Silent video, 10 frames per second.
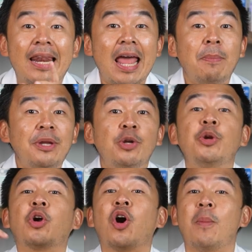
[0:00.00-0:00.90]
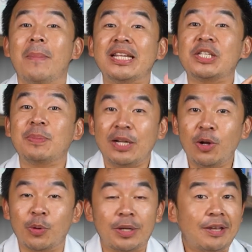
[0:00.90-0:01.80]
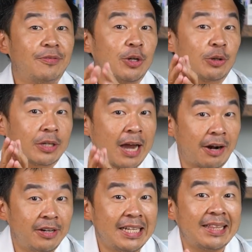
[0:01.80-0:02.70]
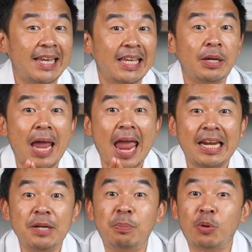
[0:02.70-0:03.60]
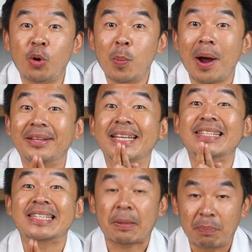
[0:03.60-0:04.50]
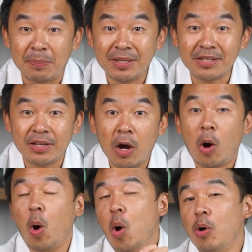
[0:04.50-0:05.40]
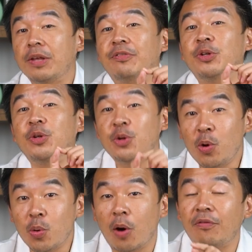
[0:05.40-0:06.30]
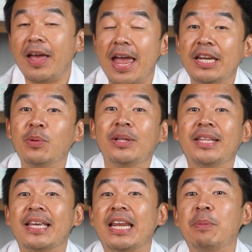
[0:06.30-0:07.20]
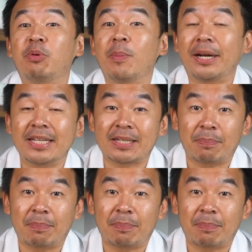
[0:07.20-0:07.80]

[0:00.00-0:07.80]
let me know in the comments below if you're currently taking any probiotic supplements or if you know of anyone taking any probiotic